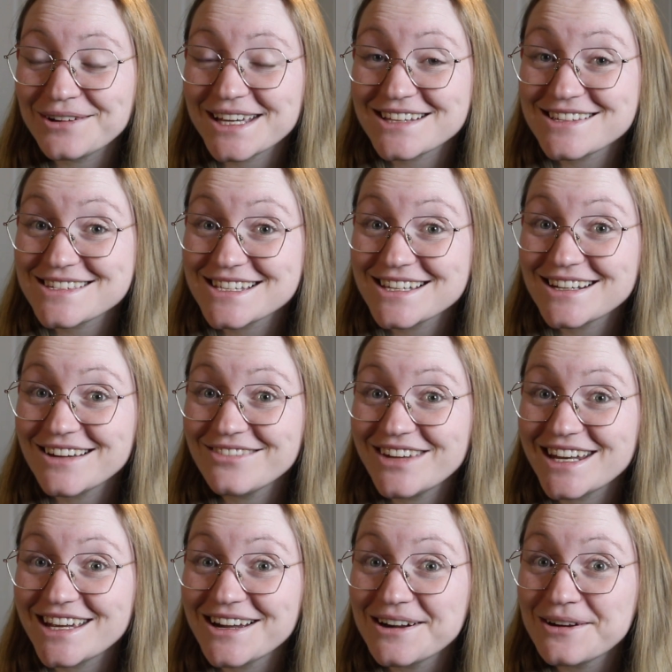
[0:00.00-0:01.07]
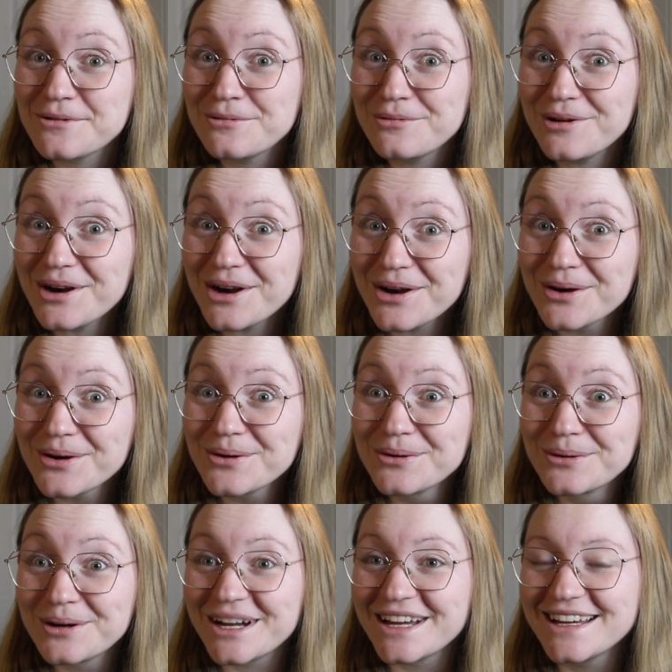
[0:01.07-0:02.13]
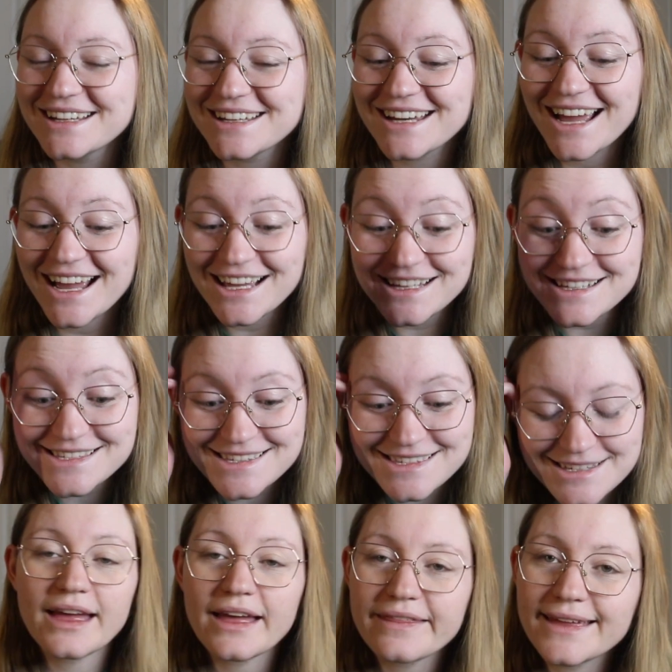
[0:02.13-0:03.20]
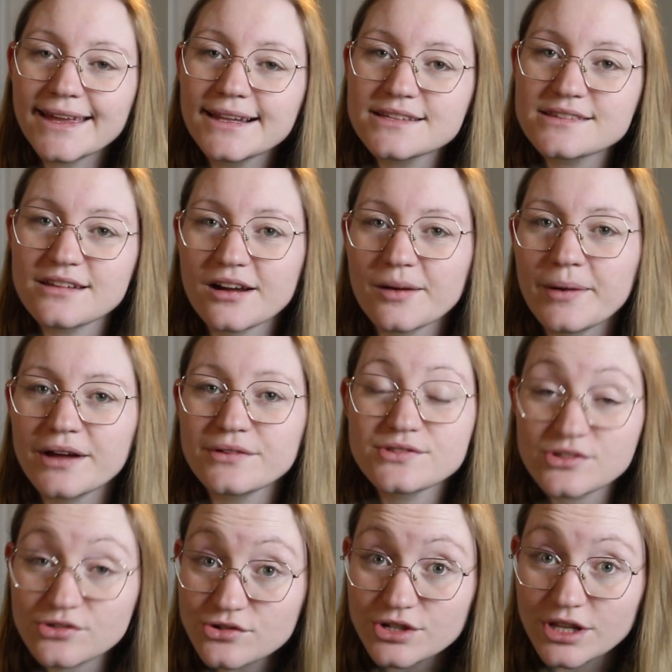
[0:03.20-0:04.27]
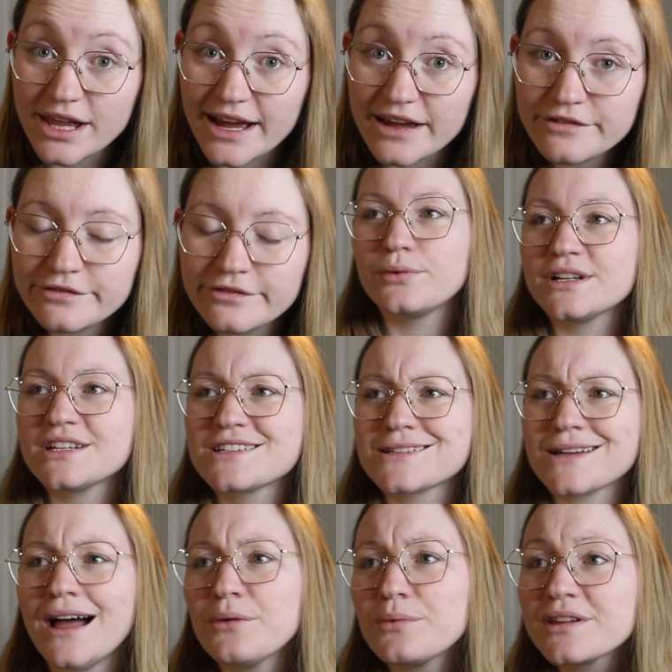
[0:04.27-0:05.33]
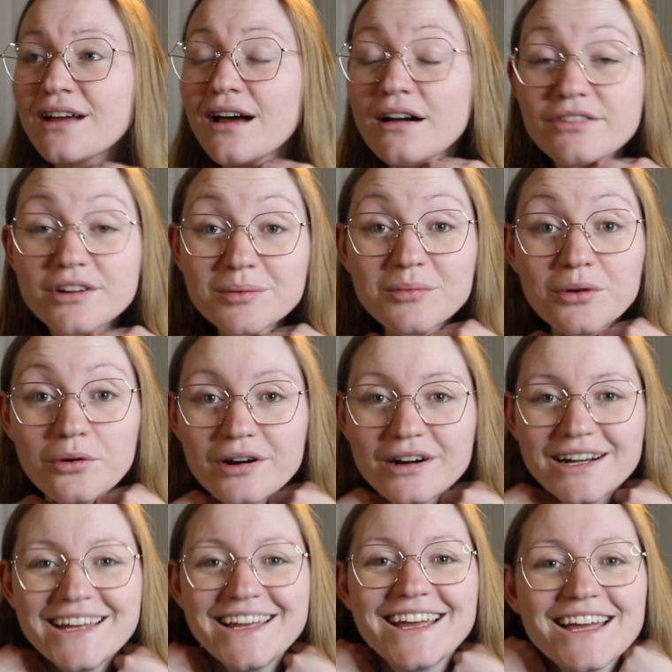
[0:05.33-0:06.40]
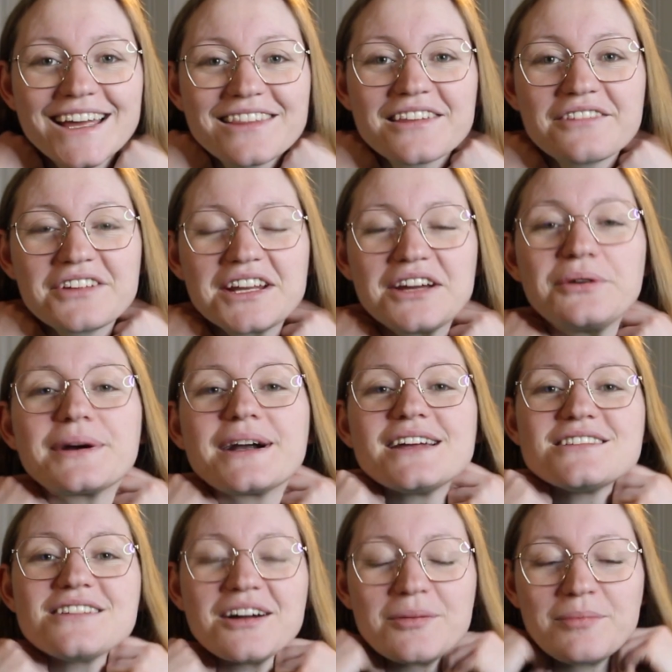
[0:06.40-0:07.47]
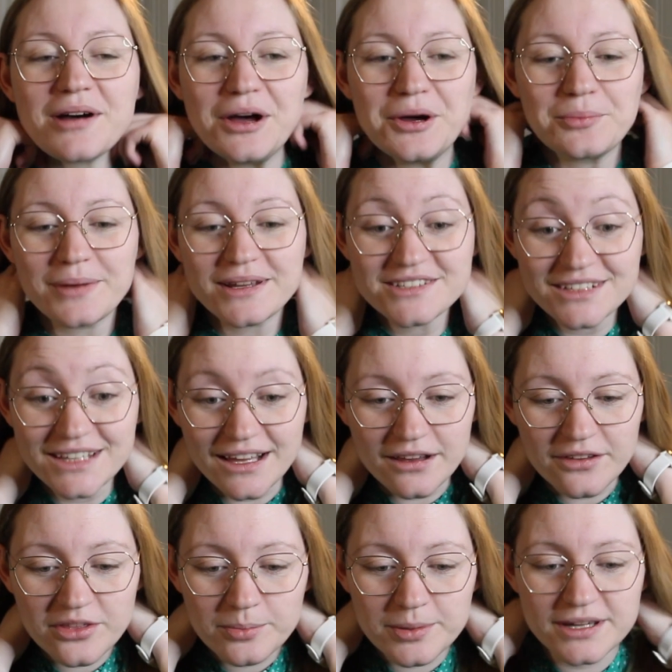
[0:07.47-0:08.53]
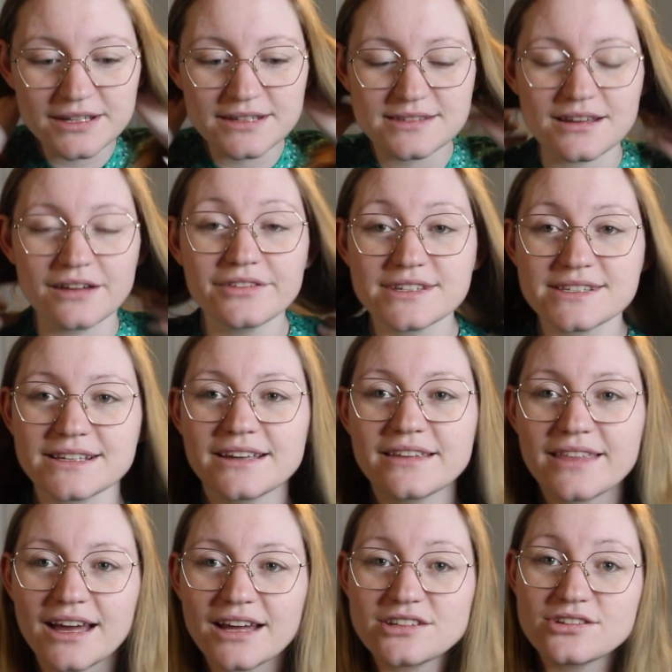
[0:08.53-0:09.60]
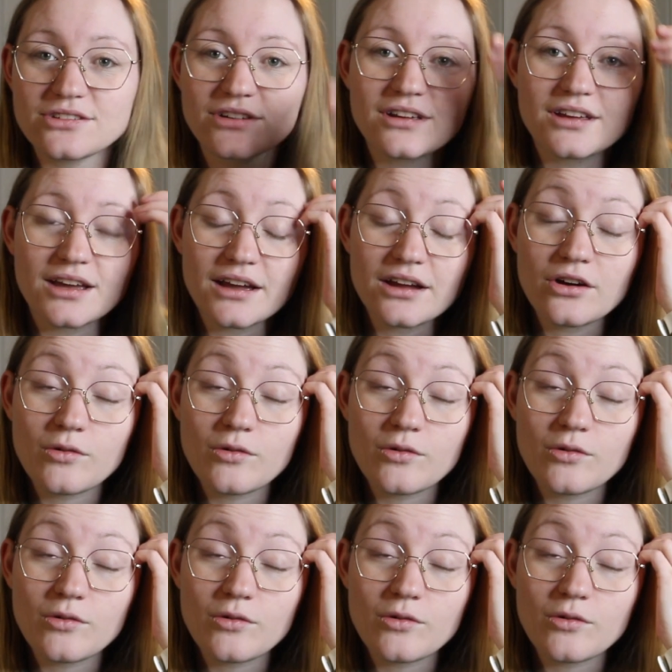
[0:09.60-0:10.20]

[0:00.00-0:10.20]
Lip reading: I get to see it on video. Woo, nice. And then let's talk about social life, which I will cover more in the video where I talk about mental health, because obviously that took a